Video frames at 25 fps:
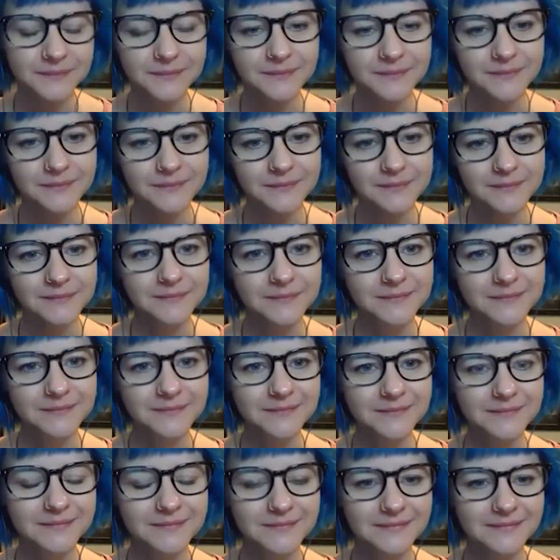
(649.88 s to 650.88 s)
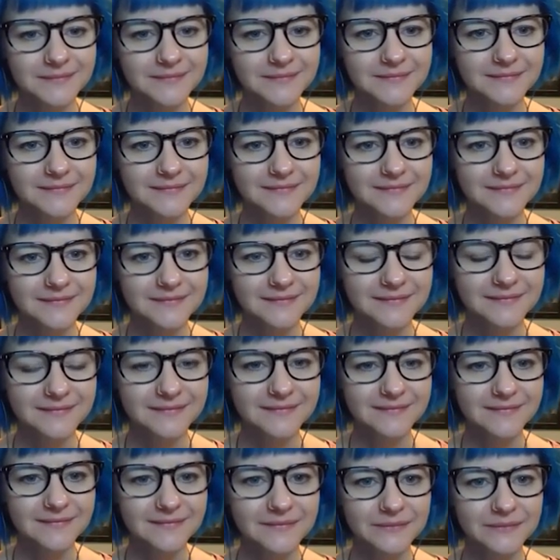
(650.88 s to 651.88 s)

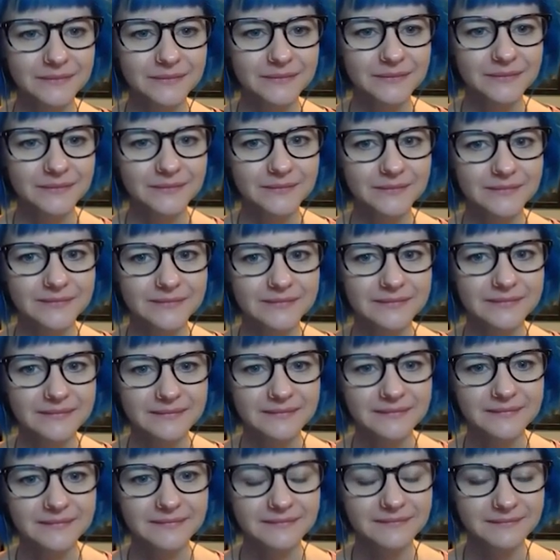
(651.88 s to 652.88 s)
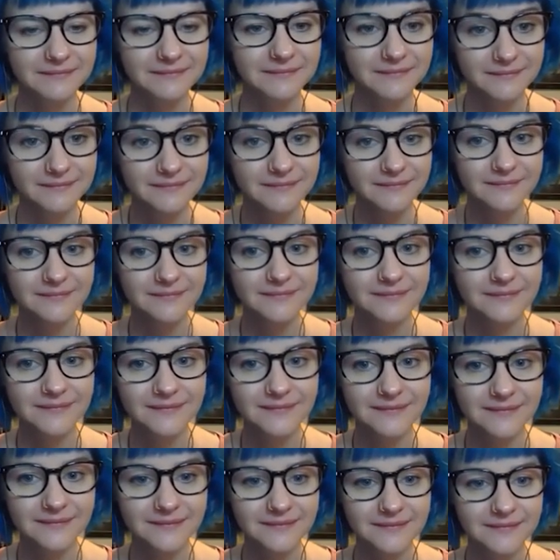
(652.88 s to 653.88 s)

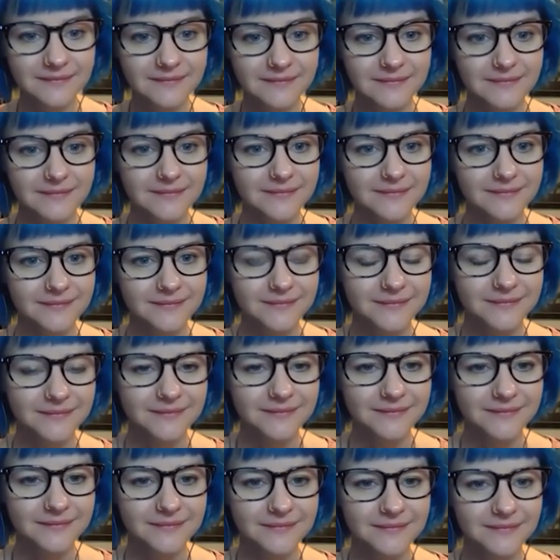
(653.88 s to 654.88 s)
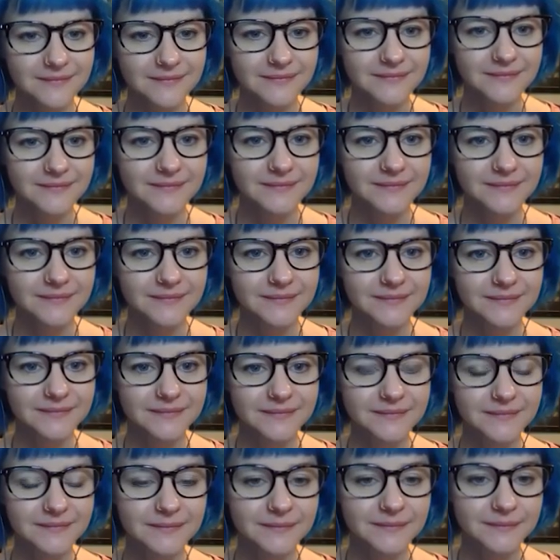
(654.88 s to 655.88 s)

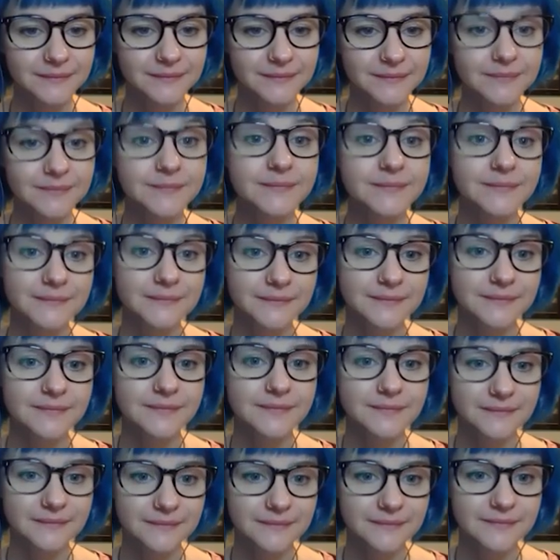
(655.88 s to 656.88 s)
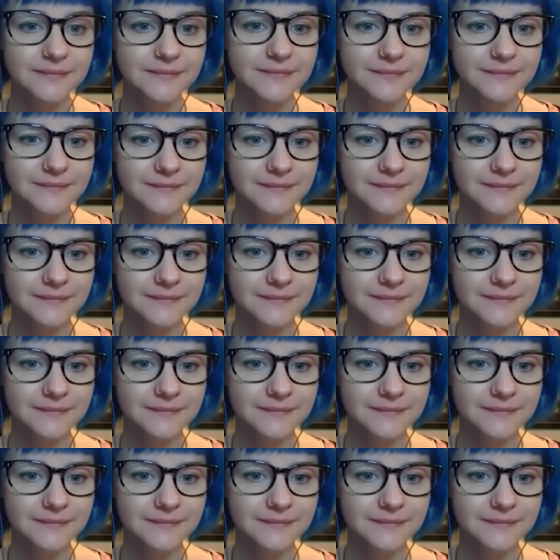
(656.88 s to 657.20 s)
No words are spoken by the person on screen.